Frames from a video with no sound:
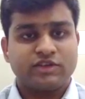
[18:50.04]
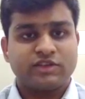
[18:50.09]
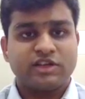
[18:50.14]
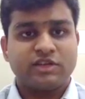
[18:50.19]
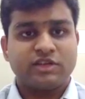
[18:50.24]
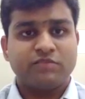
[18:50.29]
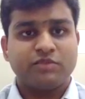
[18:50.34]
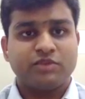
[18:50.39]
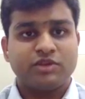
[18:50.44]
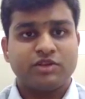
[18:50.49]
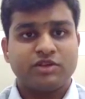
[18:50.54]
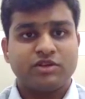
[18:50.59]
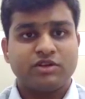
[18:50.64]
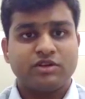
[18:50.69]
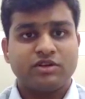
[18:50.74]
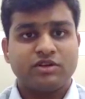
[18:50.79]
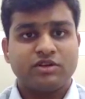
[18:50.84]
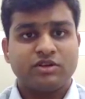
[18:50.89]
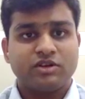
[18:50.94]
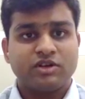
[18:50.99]
For example,
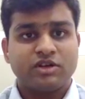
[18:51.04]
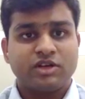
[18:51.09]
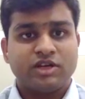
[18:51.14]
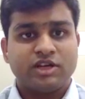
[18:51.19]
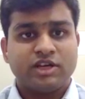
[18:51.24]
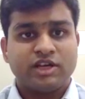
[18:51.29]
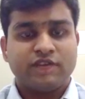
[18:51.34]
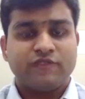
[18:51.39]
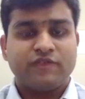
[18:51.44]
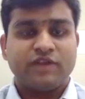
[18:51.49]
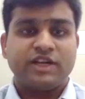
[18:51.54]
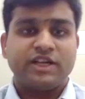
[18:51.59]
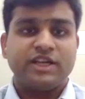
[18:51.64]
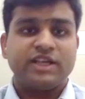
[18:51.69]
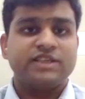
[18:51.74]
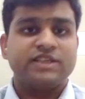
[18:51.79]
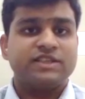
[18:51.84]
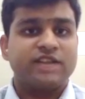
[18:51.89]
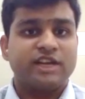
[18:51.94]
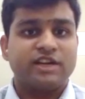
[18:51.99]
if I
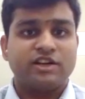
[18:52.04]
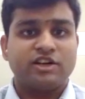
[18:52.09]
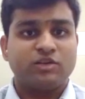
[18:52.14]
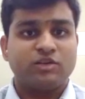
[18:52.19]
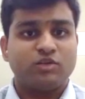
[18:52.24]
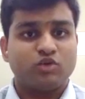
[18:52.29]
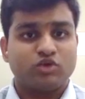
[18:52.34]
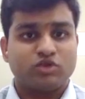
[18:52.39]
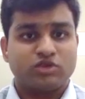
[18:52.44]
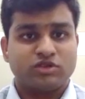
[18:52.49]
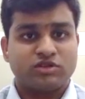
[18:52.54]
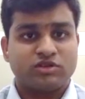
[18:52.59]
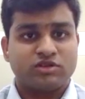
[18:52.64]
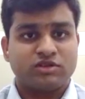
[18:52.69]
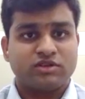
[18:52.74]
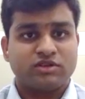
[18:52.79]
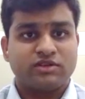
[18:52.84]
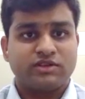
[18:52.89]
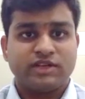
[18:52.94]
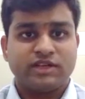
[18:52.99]
take standard books,
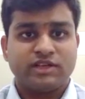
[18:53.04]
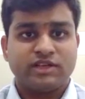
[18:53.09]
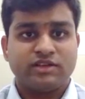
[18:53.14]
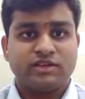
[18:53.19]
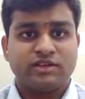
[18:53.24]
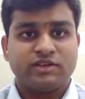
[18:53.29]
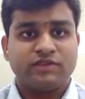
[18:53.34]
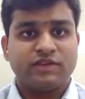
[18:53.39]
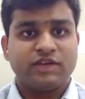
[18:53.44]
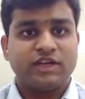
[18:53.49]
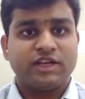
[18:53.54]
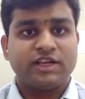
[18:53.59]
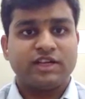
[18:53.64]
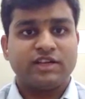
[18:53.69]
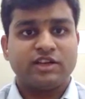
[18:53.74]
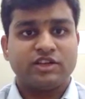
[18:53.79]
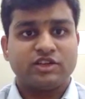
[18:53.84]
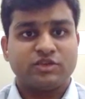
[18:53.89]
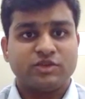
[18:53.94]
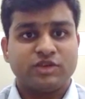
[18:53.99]
then if I take
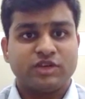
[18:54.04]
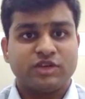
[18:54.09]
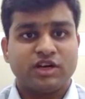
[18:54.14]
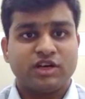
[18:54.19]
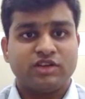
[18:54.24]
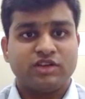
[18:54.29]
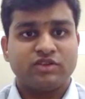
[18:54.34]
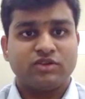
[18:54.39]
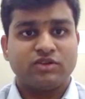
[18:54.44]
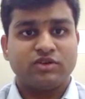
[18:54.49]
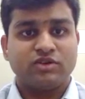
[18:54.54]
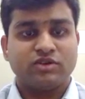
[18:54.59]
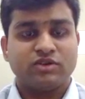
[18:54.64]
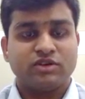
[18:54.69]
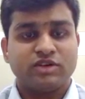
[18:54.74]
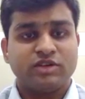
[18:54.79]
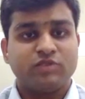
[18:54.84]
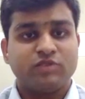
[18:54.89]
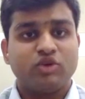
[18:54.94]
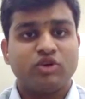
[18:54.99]
Laxmikanth
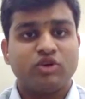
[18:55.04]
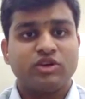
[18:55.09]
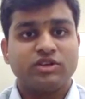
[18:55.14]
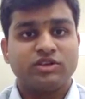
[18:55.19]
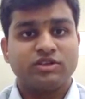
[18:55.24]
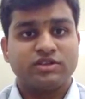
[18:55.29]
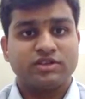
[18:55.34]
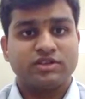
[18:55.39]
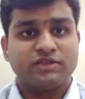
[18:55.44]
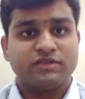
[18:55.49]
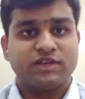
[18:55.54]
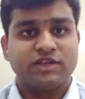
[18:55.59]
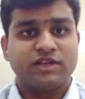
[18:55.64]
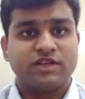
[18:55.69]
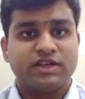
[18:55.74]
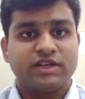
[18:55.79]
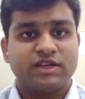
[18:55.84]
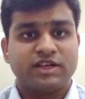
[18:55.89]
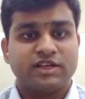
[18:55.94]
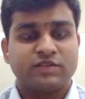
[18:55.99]
or in modern history, if I
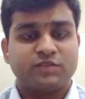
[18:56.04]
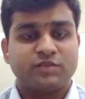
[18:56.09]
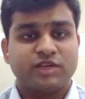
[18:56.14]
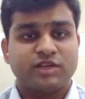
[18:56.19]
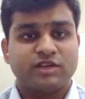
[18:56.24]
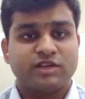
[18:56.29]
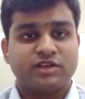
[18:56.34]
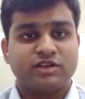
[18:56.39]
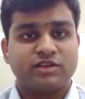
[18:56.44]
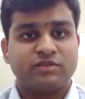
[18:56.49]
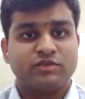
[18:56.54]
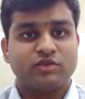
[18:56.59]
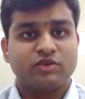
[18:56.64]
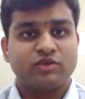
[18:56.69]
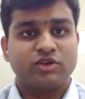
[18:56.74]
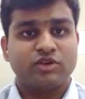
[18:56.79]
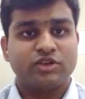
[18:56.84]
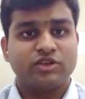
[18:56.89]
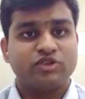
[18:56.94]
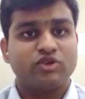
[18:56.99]
take spectrum
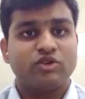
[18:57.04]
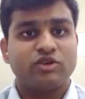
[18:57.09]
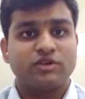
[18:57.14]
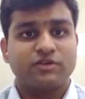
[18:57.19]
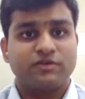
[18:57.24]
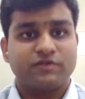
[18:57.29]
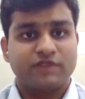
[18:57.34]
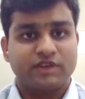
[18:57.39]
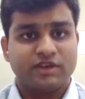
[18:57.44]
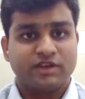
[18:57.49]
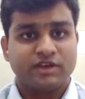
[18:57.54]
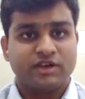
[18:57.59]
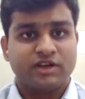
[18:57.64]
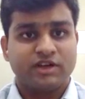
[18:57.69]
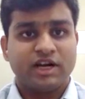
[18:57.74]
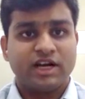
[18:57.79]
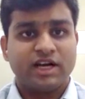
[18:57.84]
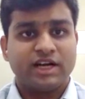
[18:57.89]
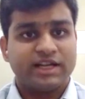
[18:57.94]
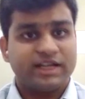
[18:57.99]
or in geography,
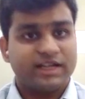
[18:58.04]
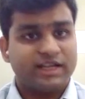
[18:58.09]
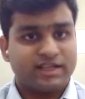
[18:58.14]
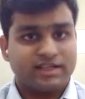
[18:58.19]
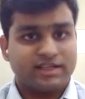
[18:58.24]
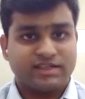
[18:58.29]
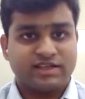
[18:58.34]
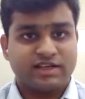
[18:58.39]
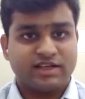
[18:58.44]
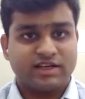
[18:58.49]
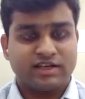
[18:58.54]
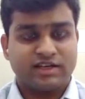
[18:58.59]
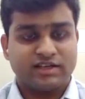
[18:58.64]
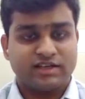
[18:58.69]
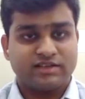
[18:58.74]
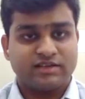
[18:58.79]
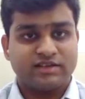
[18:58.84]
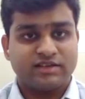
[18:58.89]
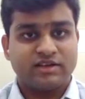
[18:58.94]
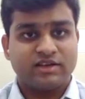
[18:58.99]
I take
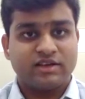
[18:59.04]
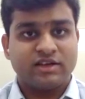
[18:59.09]
NCERTs.